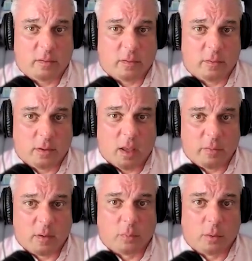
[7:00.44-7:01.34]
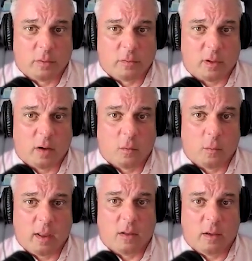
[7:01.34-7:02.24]
case. And then you have the employers that cover
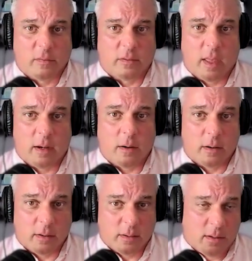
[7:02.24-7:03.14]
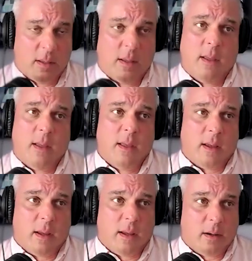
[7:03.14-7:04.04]
weight loss in that area.
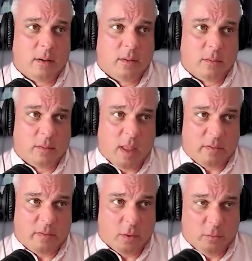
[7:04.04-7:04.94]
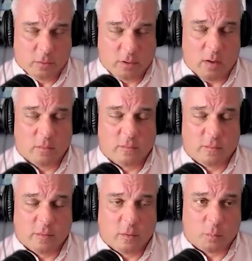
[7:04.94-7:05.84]
And as those are covered
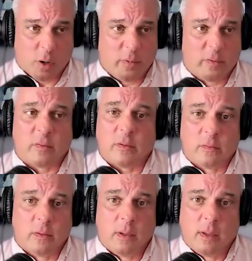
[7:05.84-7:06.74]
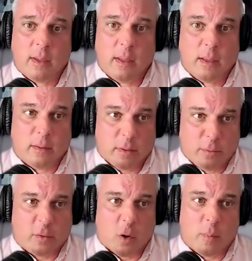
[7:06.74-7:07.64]
for those purposes,
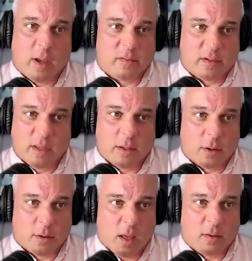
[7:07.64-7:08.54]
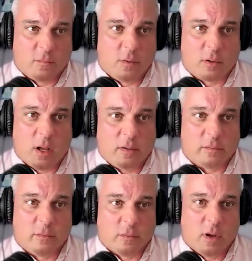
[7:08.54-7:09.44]
those copays, again, are not full
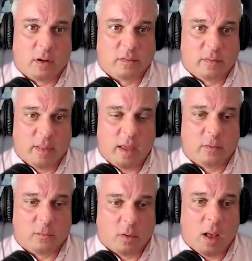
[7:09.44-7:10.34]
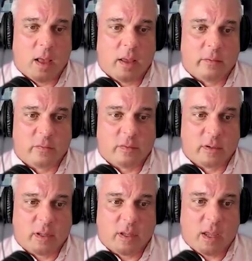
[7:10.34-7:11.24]
cost of drugs. And that drives
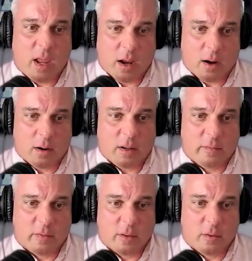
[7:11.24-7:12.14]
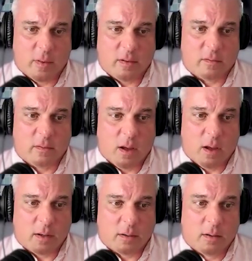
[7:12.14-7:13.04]
the care, even though that's
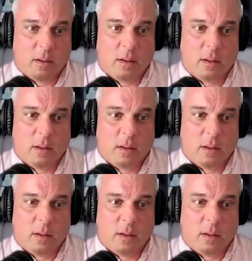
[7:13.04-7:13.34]
not